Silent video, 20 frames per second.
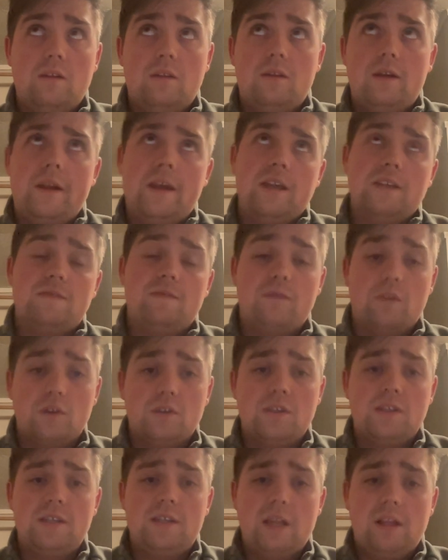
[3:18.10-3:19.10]
I guess,
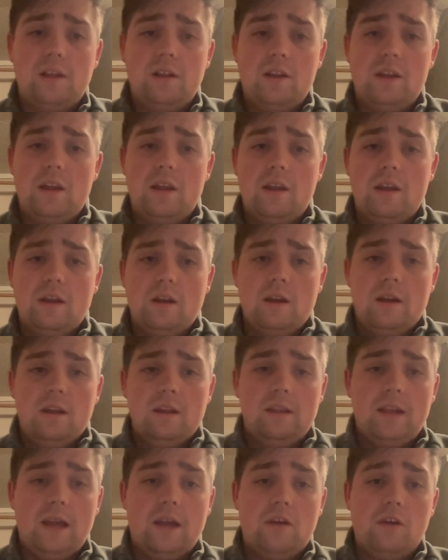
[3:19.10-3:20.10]
versatility
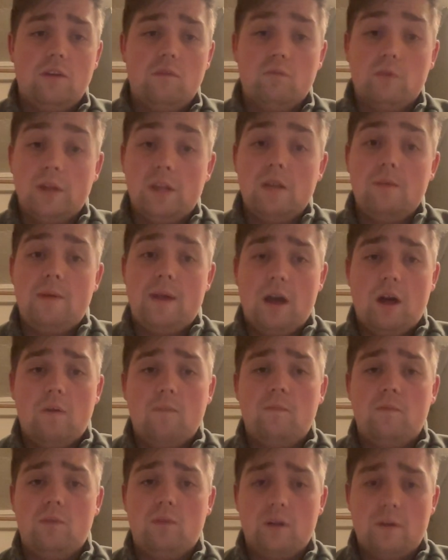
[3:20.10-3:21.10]
that could really be
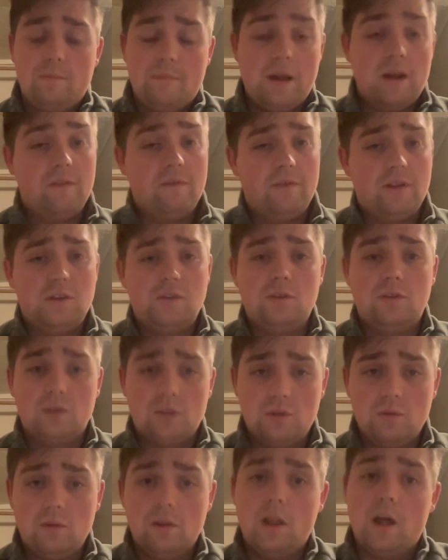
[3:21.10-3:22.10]
helpful and beneficial
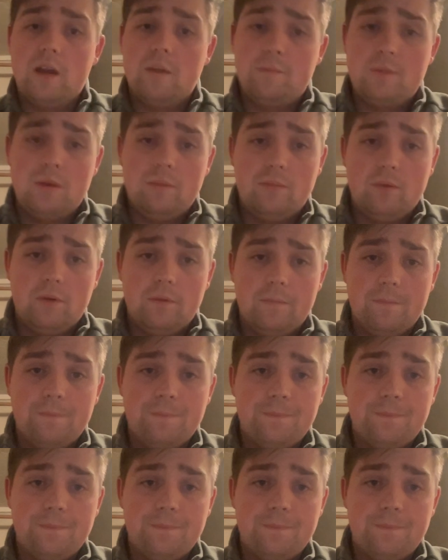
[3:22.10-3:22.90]
to a lot of people.